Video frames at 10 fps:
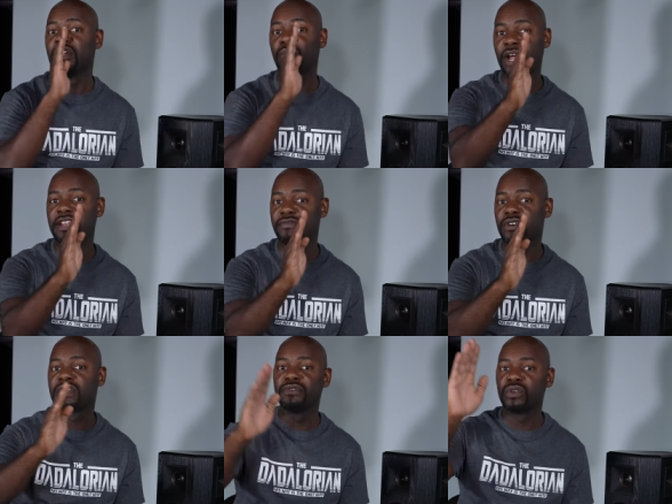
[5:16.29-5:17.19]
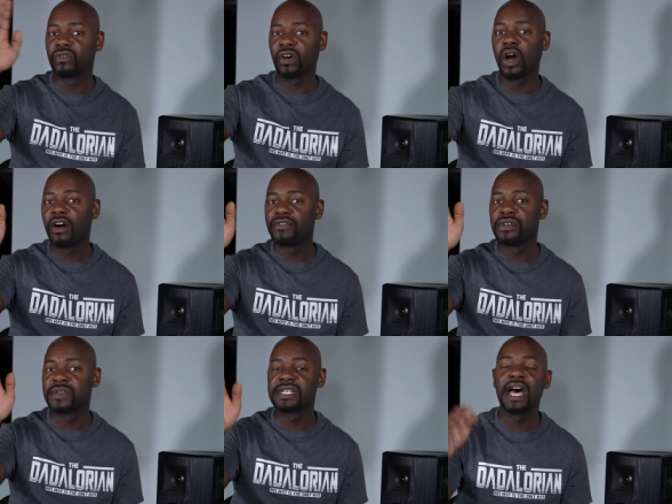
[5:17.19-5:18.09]
right in front of you or off
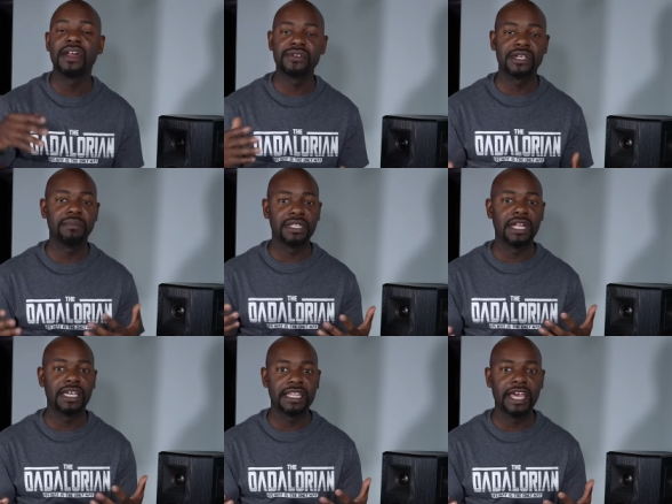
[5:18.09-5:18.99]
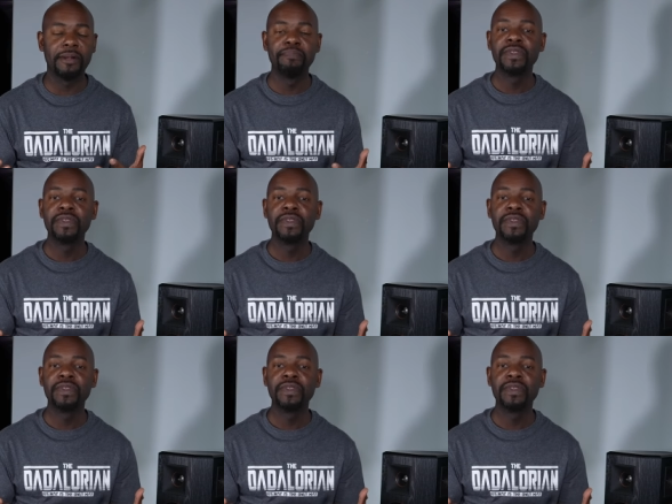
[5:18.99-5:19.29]
to a side or something like that,